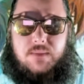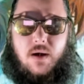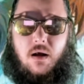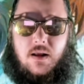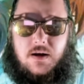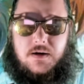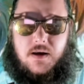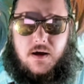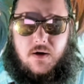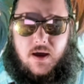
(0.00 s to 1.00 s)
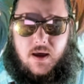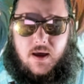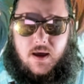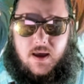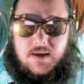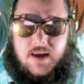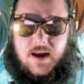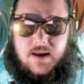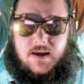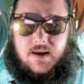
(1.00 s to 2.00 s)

ball? No, I can't.